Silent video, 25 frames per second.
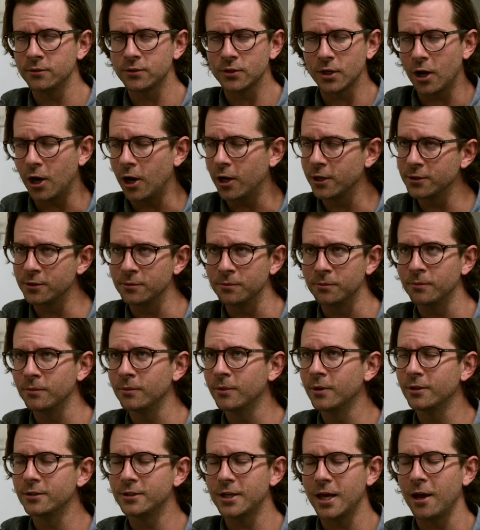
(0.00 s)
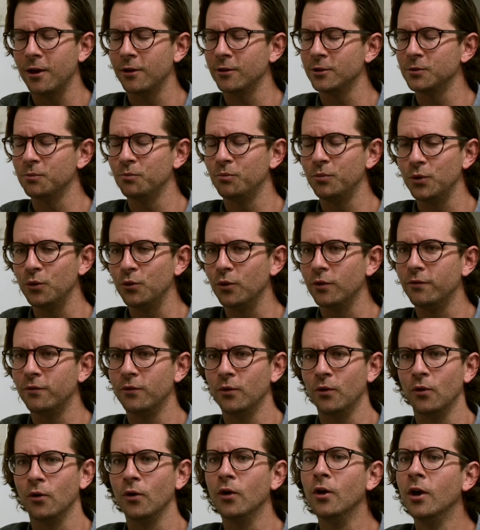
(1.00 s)
It's awesome town. It's
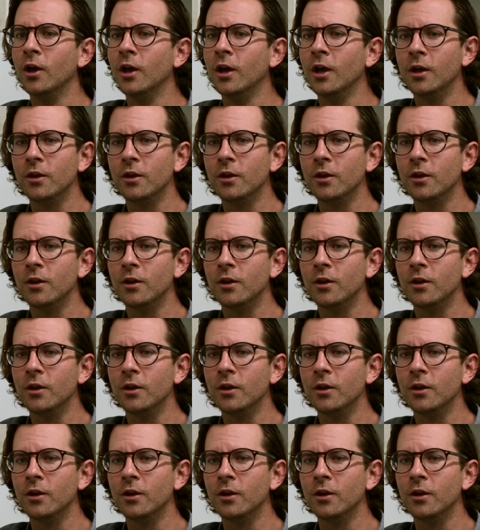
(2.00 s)
beautiful.